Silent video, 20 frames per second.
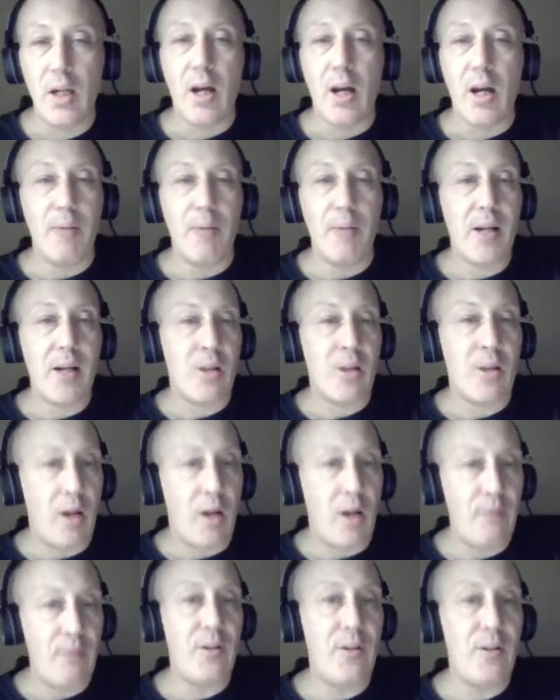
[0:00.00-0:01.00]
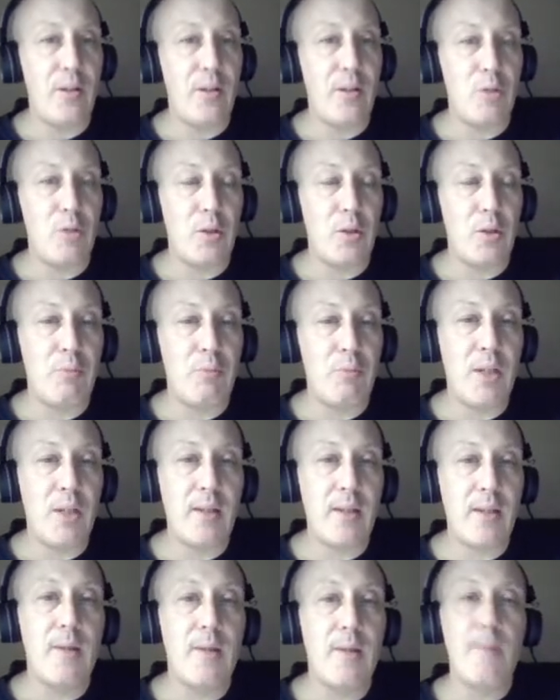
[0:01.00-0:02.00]
I'm not confident about the
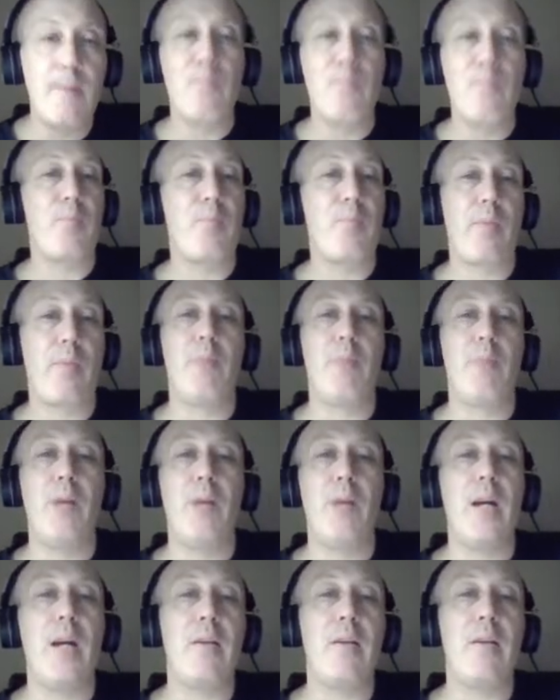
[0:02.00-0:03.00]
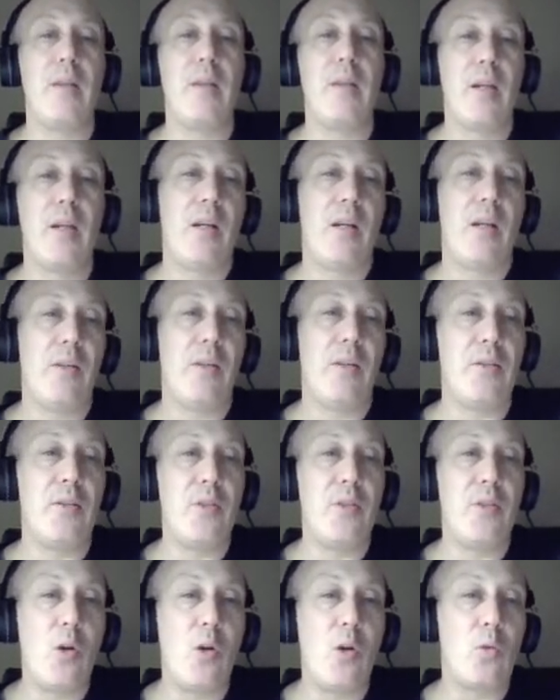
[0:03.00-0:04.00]
pick, but there's
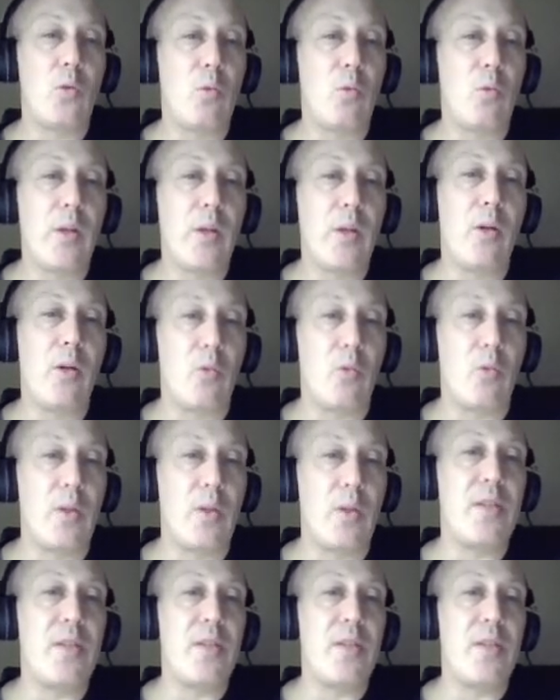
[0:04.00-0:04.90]
no real reason